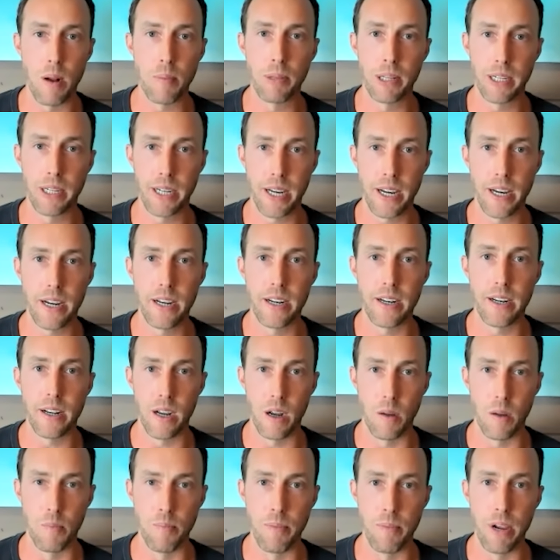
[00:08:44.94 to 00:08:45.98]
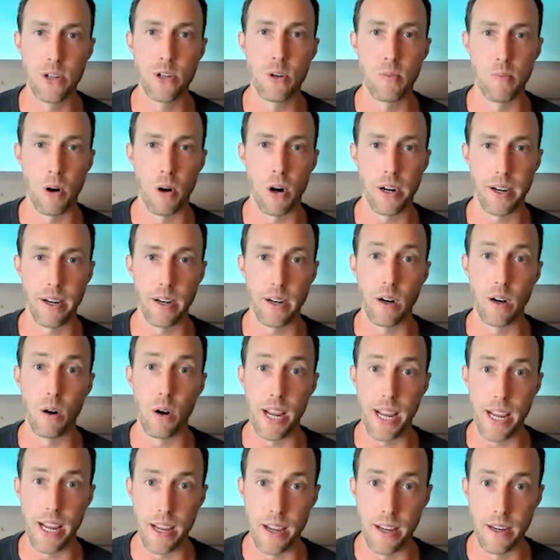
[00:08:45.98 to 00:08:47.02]
to replicate a major
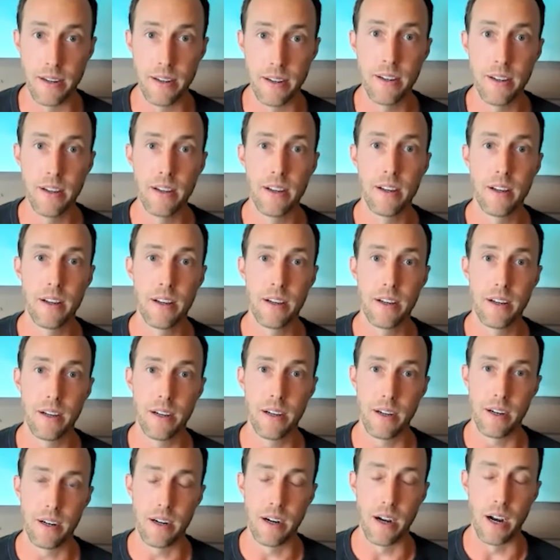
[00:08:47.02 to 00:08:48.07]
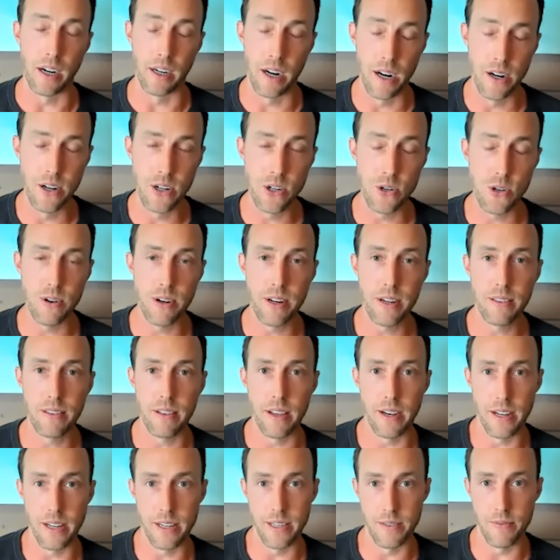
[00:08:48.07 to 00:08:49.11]
market in a
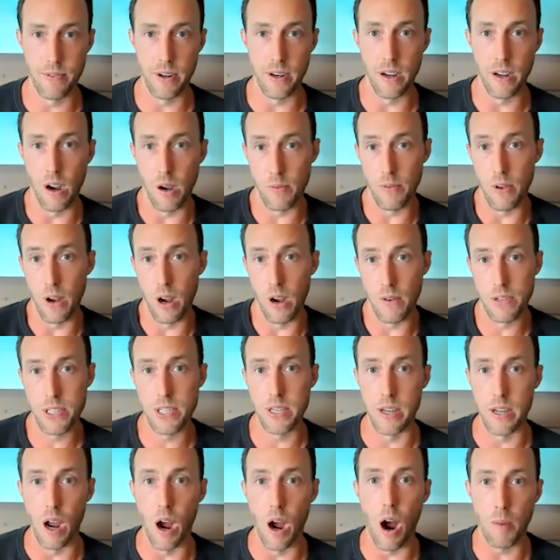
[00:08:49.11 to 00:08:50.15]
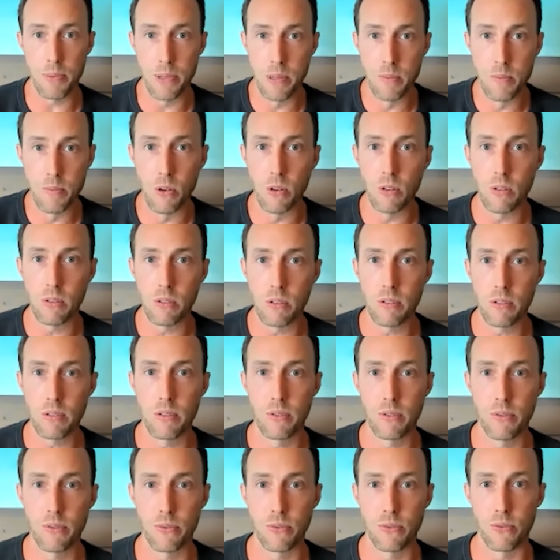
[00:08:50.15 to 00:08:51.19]
country that is obviously optimal
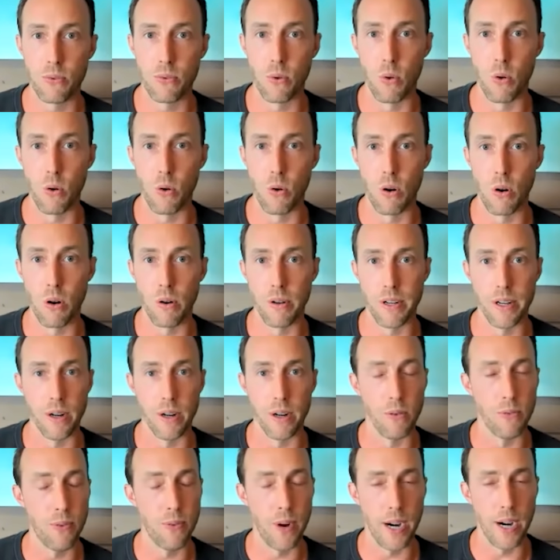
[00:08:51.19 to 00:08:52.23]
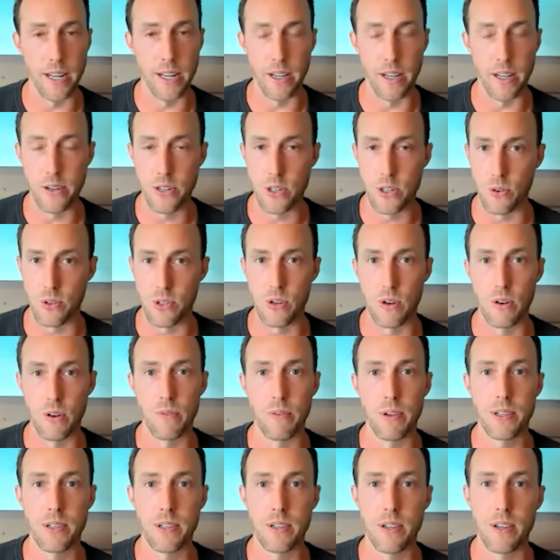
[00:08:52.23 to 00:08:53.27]
for, you know, financial
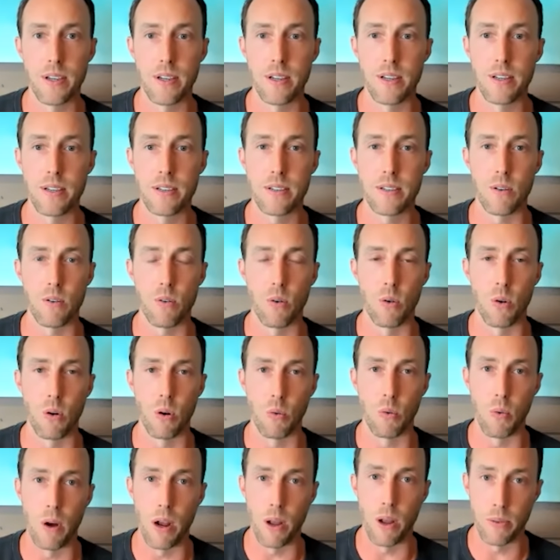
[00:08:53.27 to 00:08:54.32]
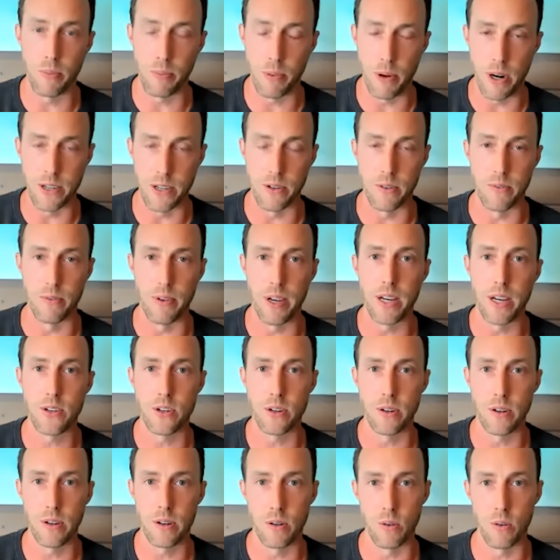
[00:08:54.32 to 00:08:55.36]
services or wealth
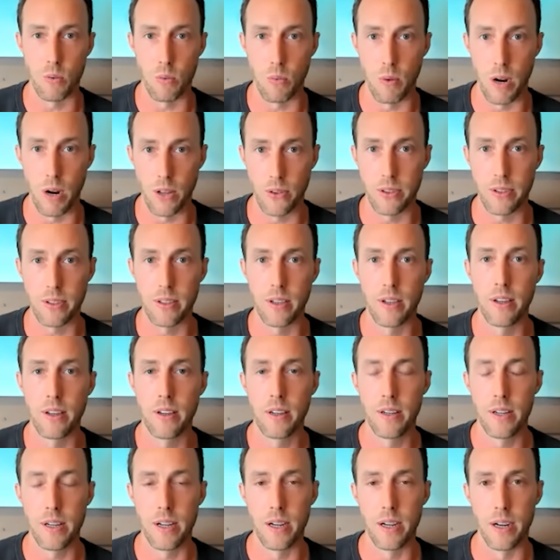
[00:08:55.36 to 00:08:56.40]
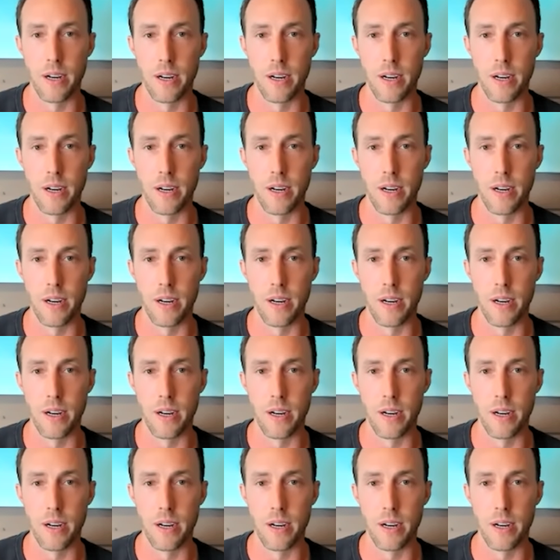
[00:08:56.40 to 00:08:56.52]
preservation or wealth